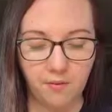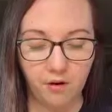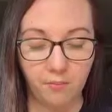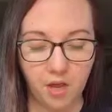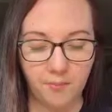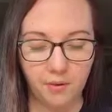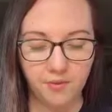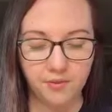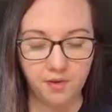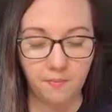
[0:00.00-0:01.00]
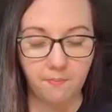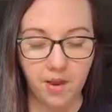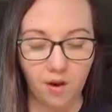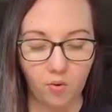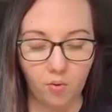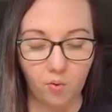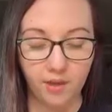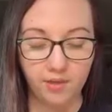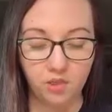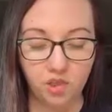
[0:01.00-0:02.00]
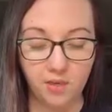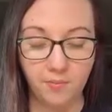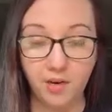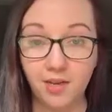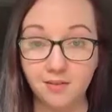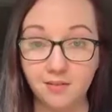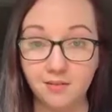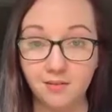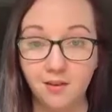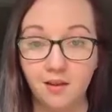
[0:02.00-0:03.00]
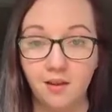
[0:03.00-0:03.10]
or blog post about what she brings.